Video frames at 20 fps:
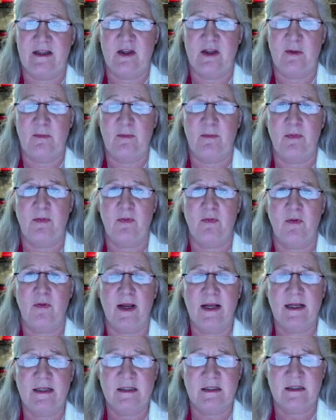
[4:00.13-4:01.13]
the
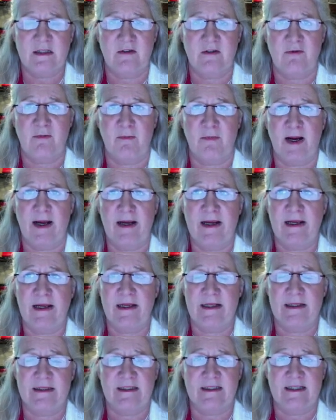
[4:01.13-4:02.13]
price of buying
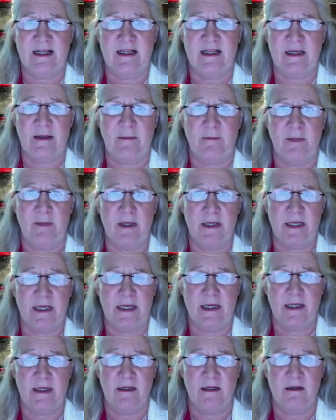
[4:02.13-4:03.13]
and selling
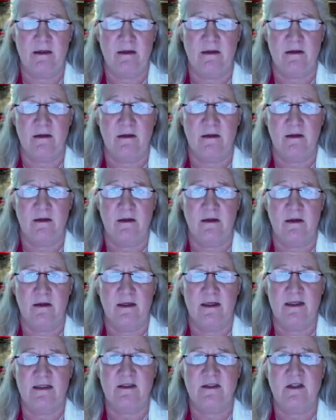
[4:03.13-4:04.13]
money
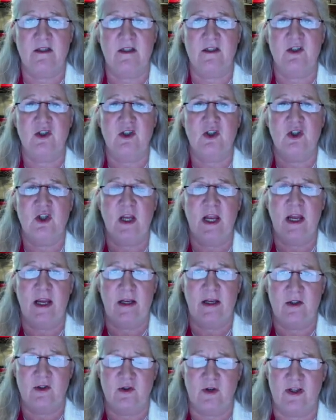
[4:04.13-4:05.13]
is going to
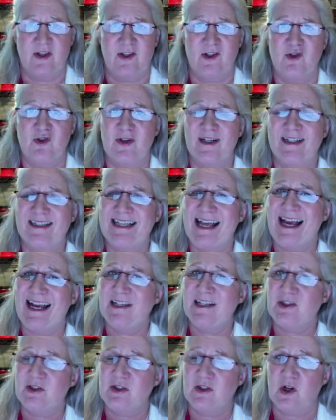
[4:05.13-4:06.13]
change, right? The
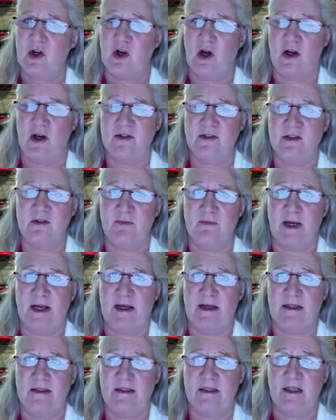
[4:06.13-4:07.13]
transaction cost of buying
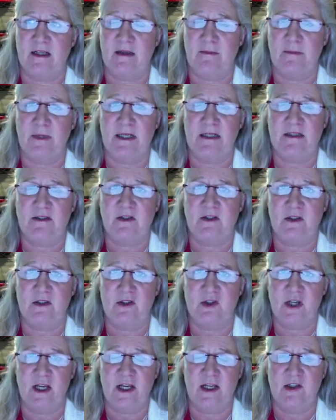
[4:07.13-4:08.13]
and selling money is going to
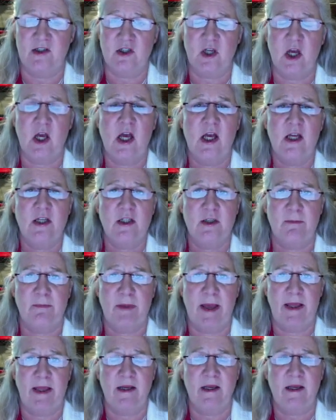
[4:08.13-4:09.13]
change
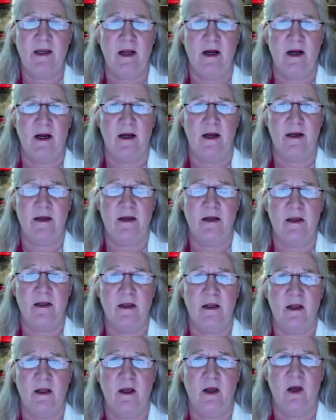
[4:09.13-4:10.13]
depending on
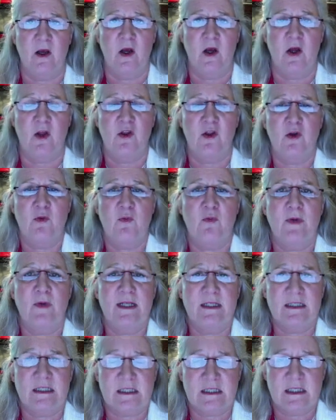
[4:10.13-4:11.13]
the
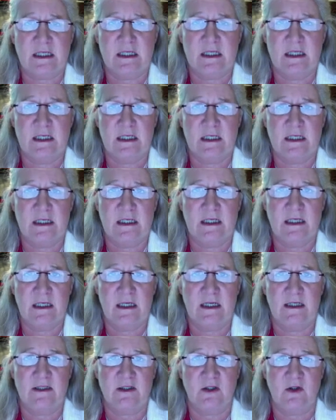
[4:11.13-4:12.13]
risk
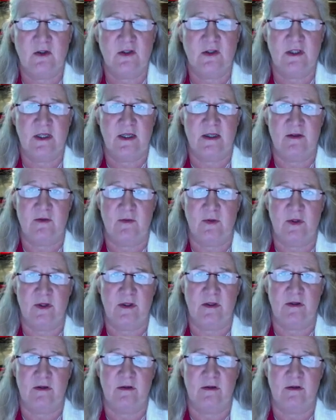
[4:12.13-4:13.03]
associated with it.